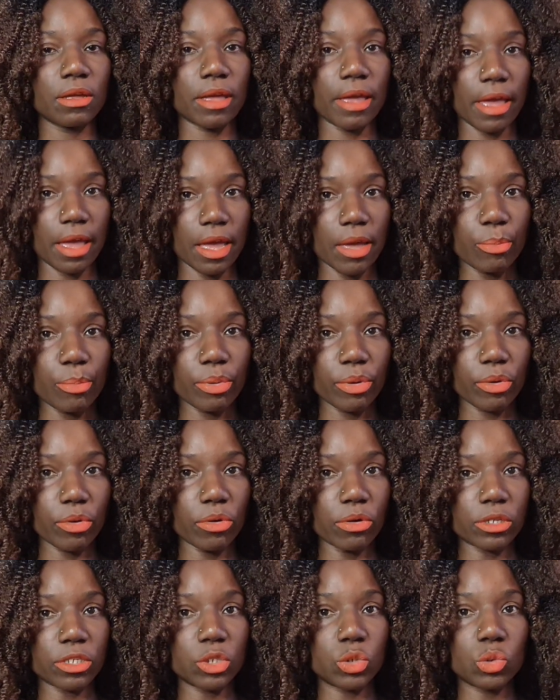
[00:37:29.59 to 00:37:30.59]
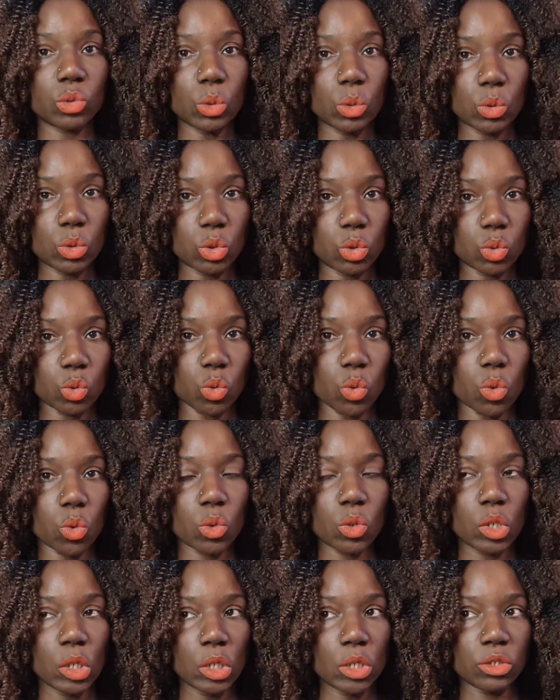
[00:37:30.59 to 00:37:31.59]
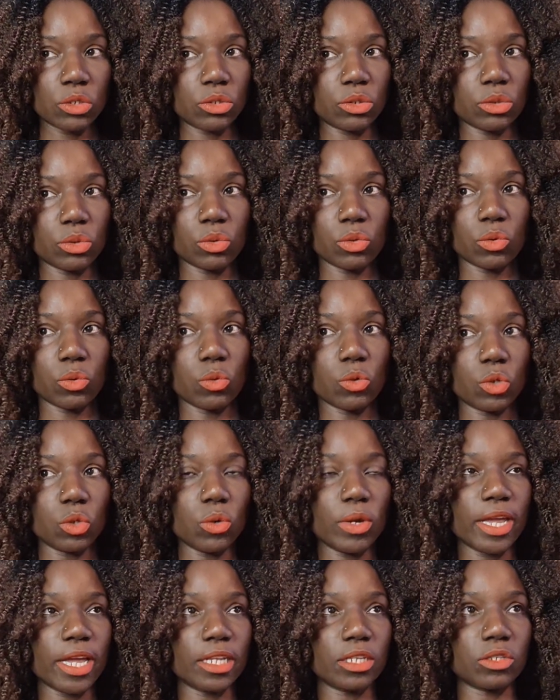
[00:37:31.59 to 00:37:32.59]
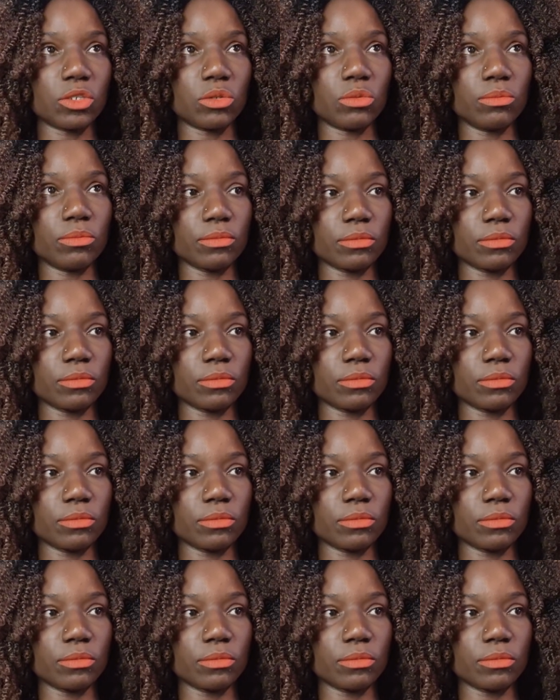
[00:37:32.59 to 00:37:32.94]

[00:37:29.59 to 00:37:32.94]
app called Too Good To Go. So you can,